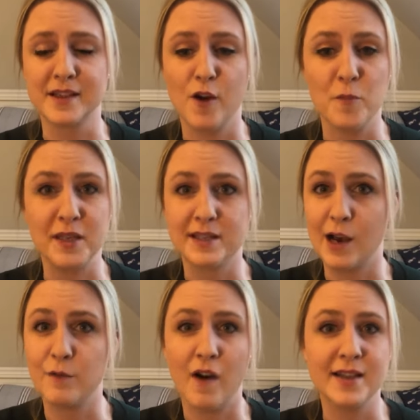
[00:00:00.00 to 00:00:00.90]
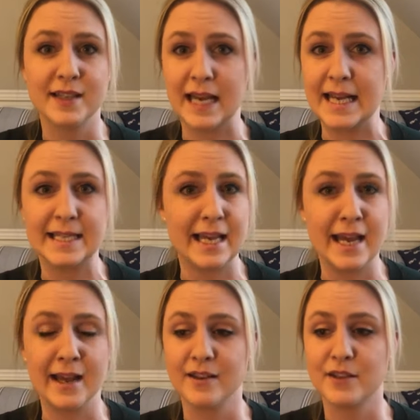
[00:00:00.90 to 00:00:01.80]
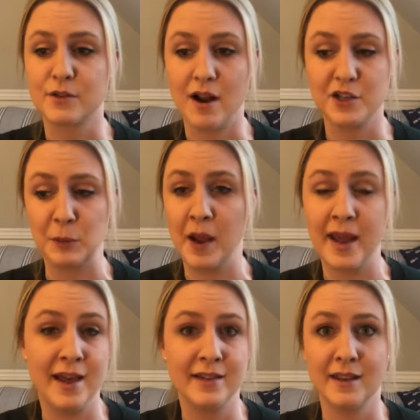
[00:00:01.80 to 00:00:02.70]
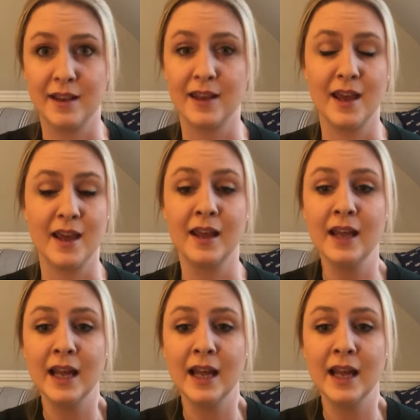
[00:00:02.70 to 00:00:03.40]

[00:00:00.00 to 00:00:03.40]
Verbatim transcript: I've been self isolating and scratching my head thinking,